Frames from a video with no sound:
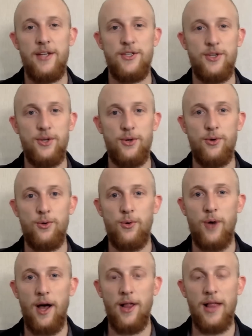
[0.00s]

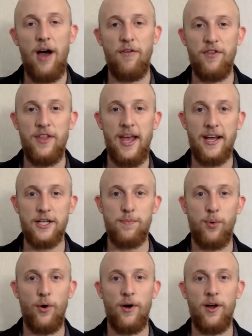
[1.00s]
to allow for the
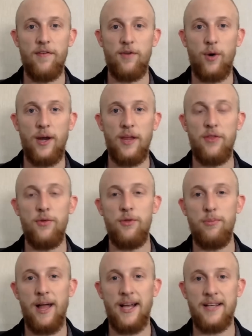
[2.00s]
export of grain through
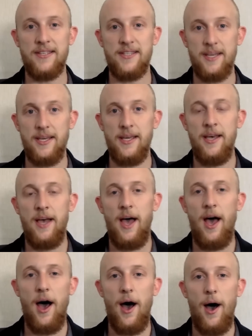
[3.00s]
the Black Sea
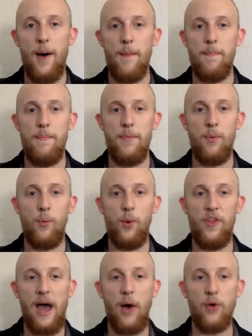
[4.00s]

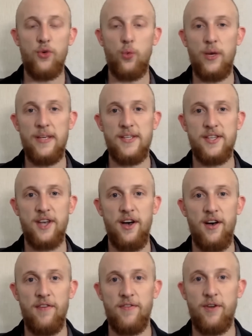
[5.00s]
without risk
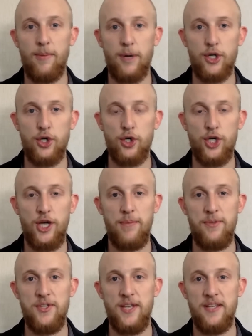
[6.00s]
of commercial
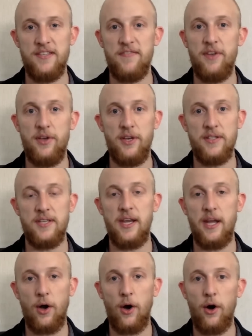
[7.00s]
ships and civilians
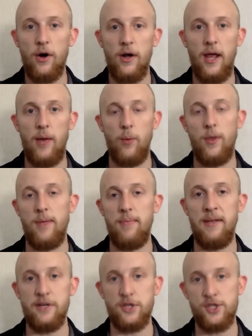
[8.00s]
getting hurt and wheat
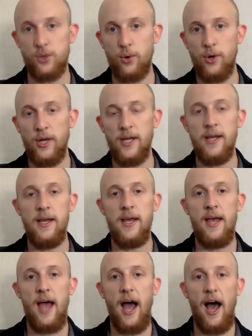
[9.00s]
being destroyed,
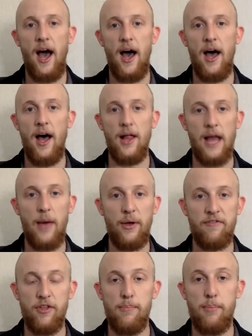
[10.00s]

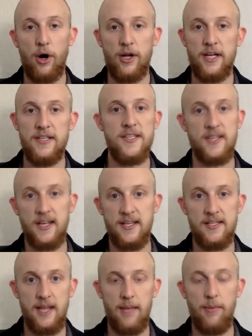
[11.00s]
allowing for the market to stay
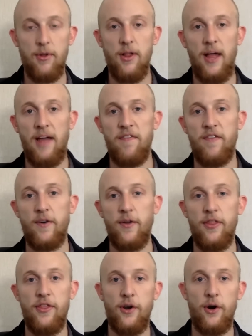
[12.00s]
stable and for
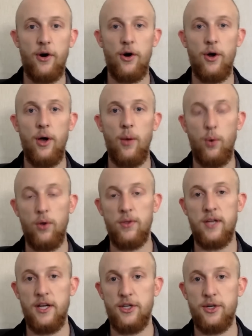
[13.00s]
third
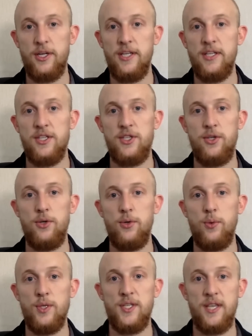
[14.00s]
world countries
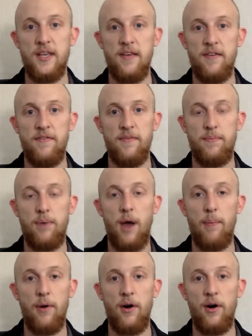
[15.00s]
to receive
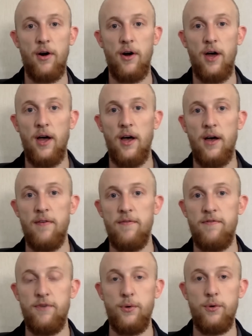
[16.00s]
proper
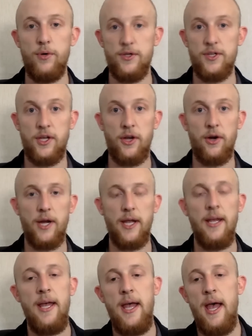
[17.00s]
food security.